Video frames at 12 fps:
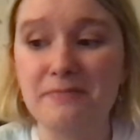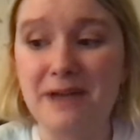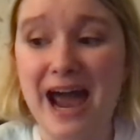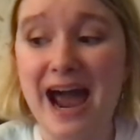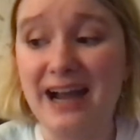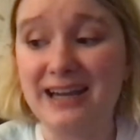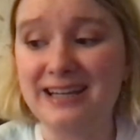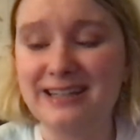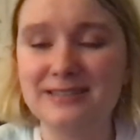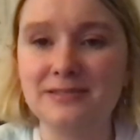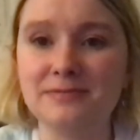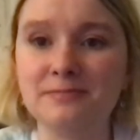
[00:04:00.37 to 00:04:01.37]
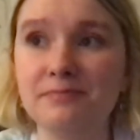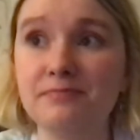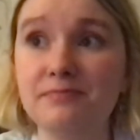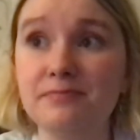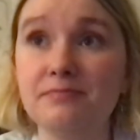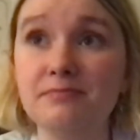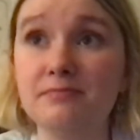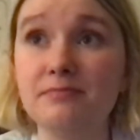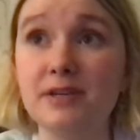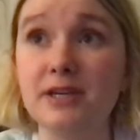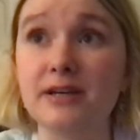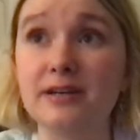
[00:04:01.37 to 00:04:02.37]
pack.
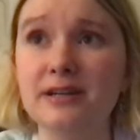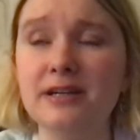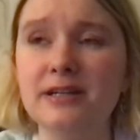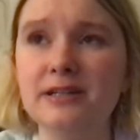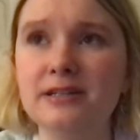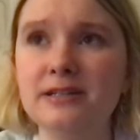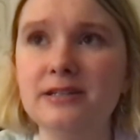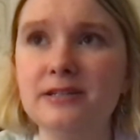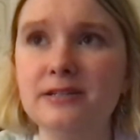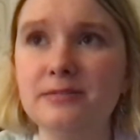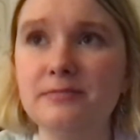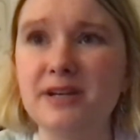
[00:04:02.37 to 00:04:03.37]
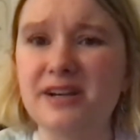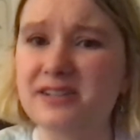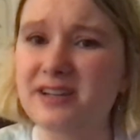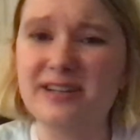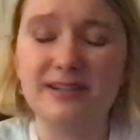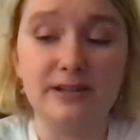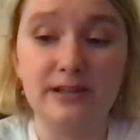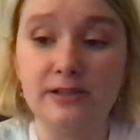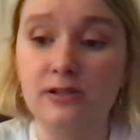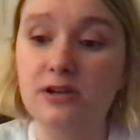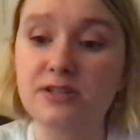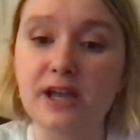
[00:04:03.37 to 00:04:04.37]
Because it
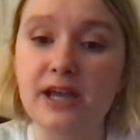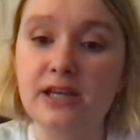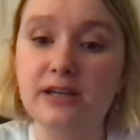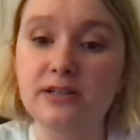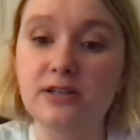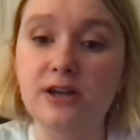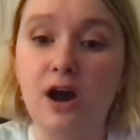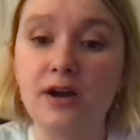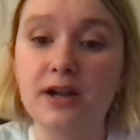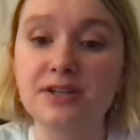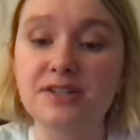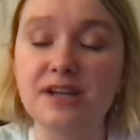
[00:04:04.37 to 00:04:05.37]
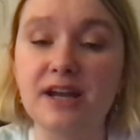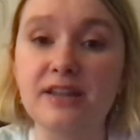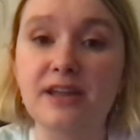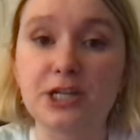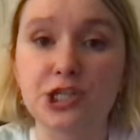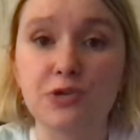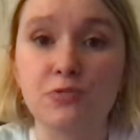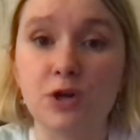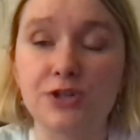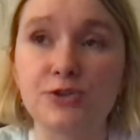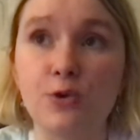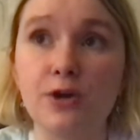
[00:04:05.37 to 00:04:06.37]
looks like Kanon decided that she
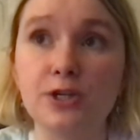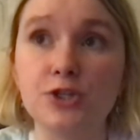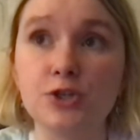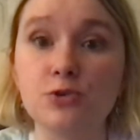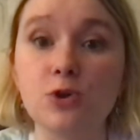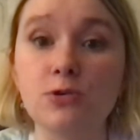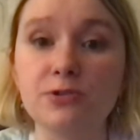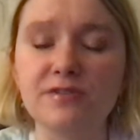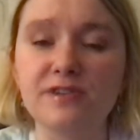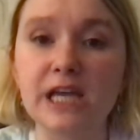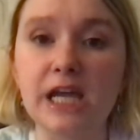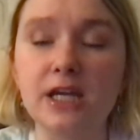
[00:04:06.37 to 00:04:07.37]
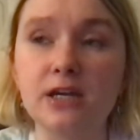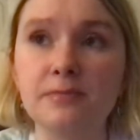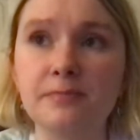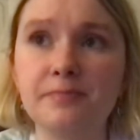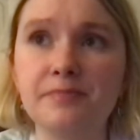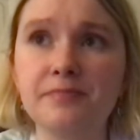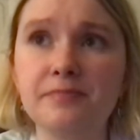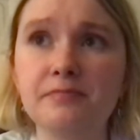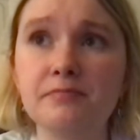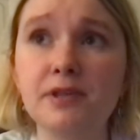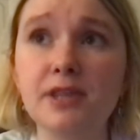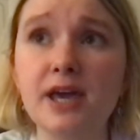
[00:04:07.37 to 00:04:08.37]
was going to go to Vienna.
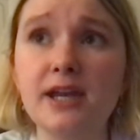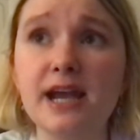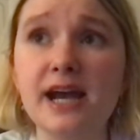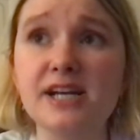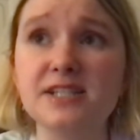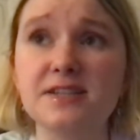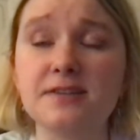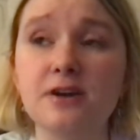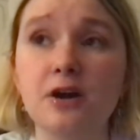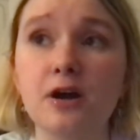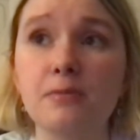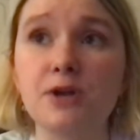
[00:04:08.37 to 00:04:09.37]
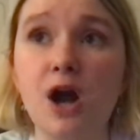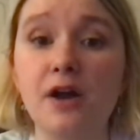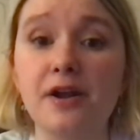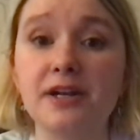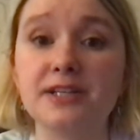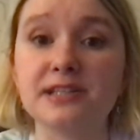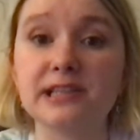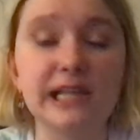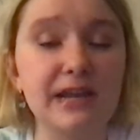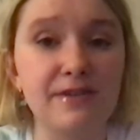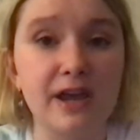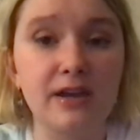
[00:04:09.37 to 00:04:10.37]
But then as Kanon is
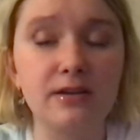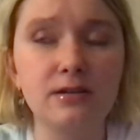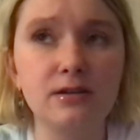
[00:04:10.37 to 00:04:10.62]
leaving,